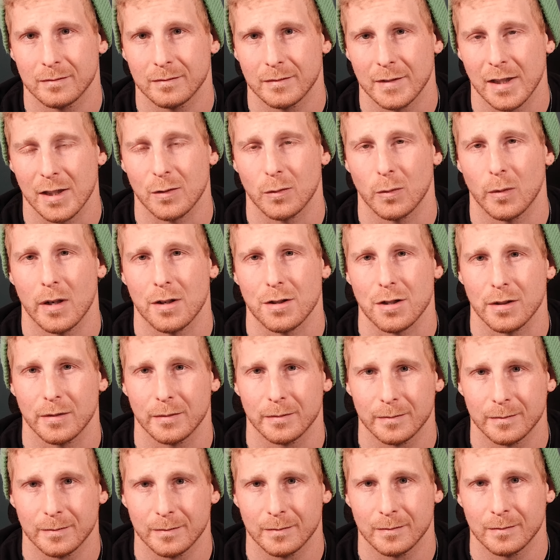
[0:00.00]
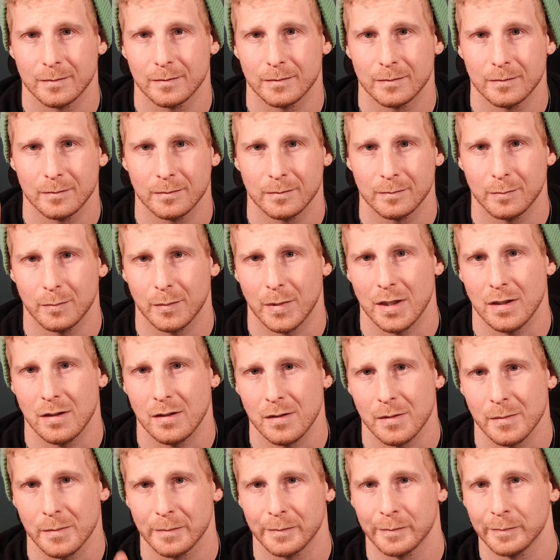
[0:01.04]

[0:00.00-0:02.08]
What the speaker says: Thanks for watching. Peace.